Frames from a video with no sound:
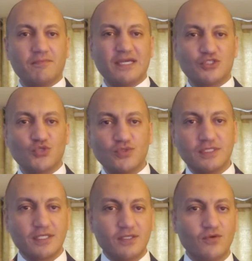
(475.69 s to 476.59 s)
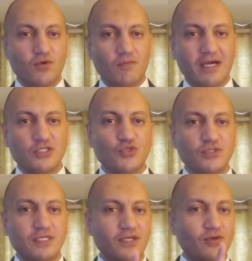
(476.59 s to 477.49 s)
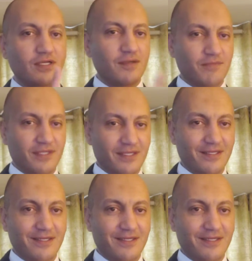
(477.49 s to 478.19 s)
by choosing you, by choosing your company.